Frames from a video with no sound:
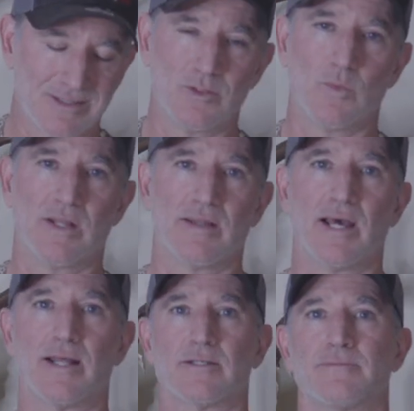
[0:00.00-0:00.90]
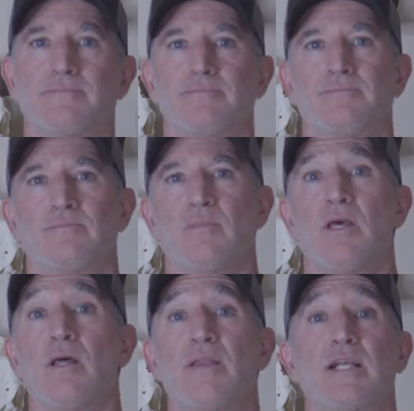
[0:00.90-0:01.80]
to win that.
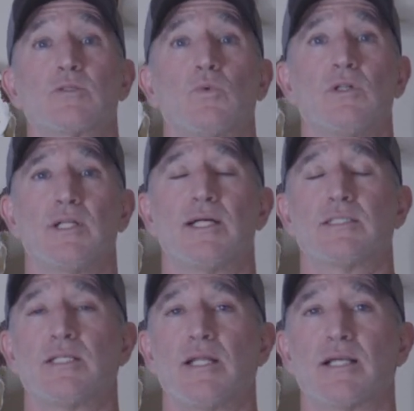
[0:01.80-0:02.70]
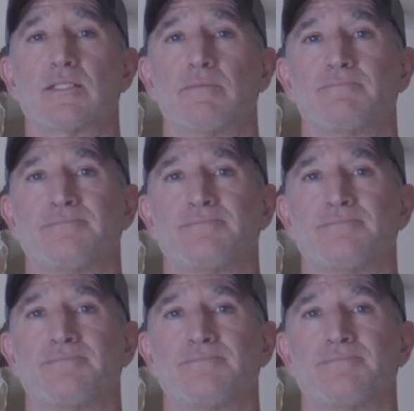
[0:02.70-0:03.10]
Thanks, we'll see you next time.